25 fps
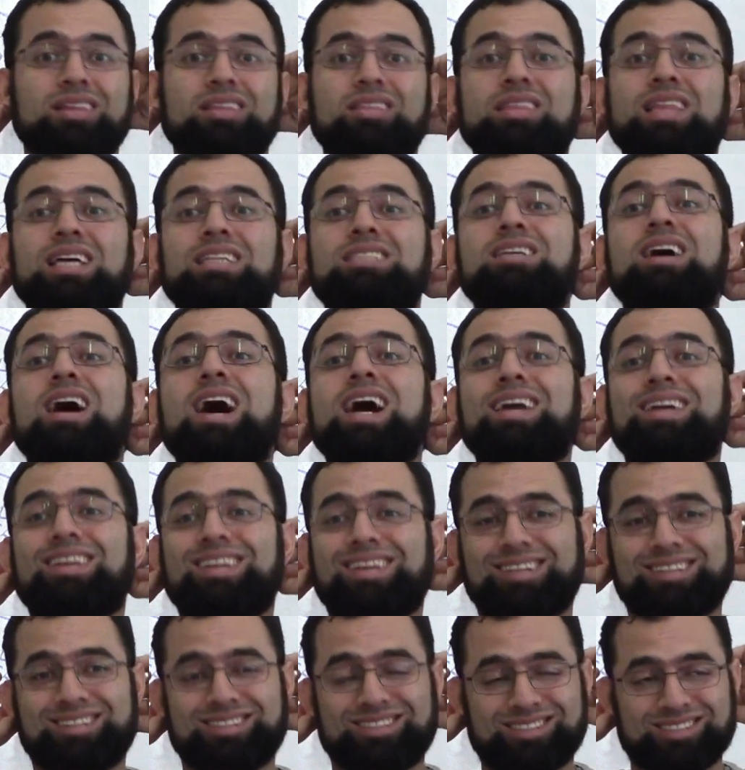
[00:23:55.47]
The
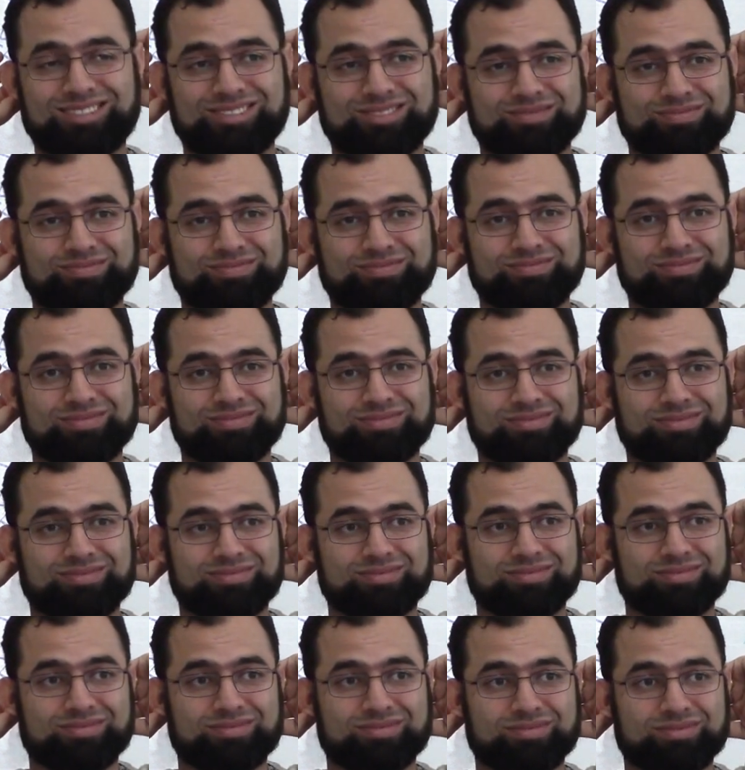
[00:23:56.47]
dialects.
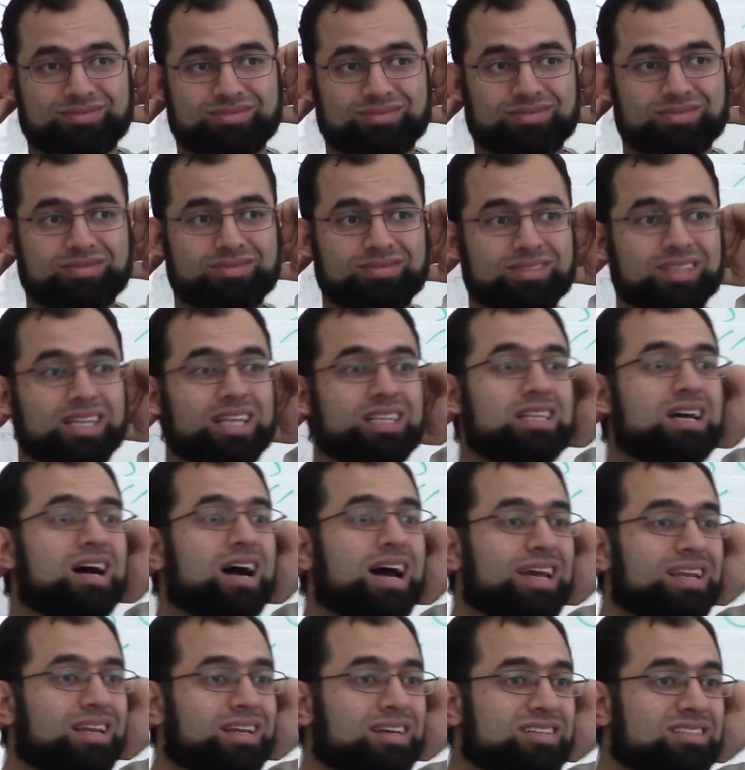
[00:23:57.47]
The
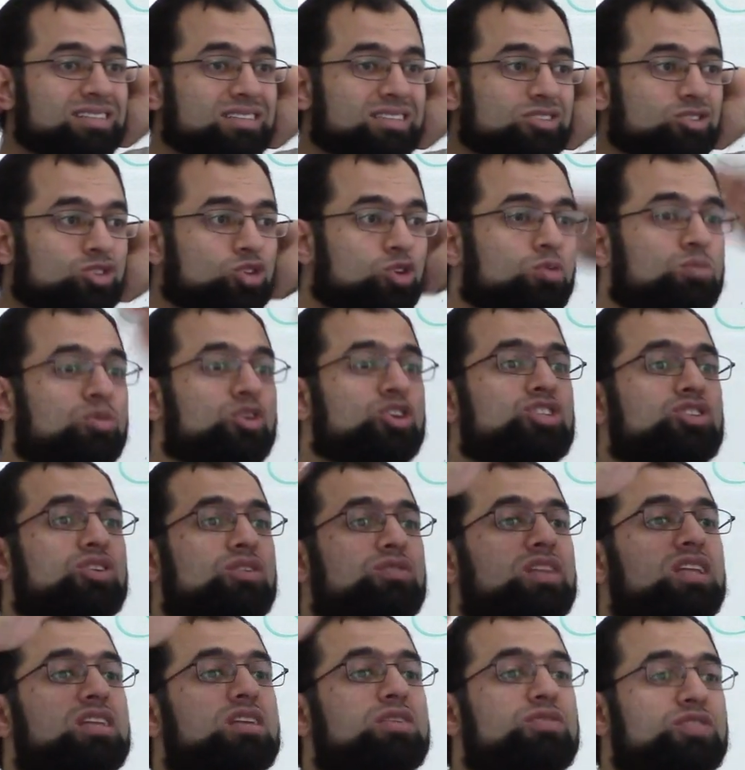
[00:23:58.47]
dialects. So most
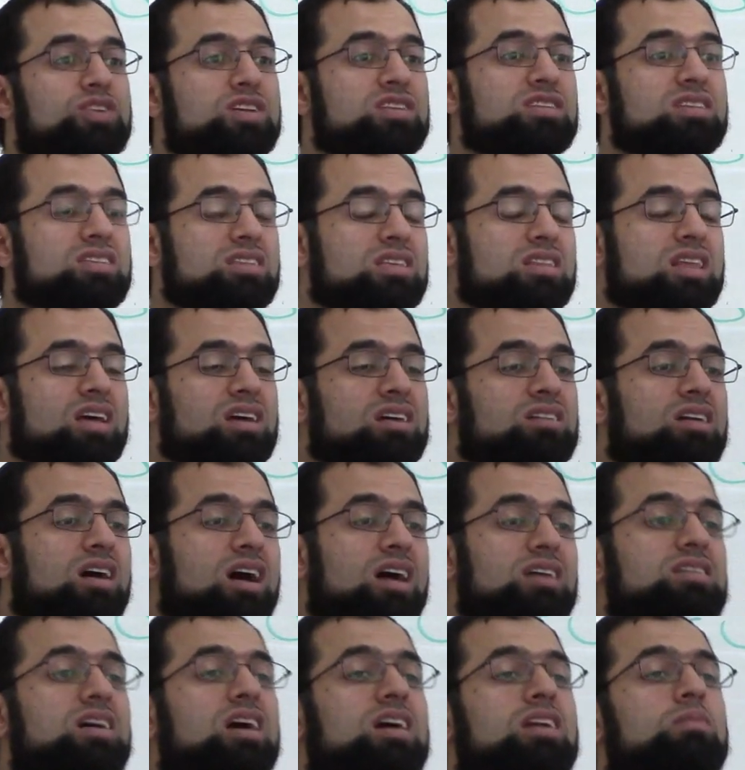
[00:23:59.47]
of the differences in the
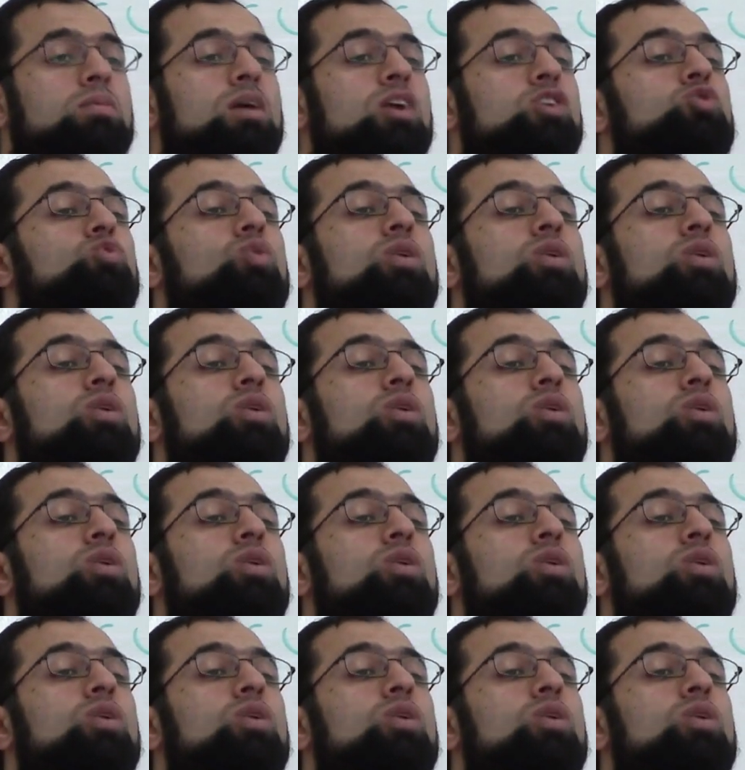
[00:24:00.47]
Qur'an are about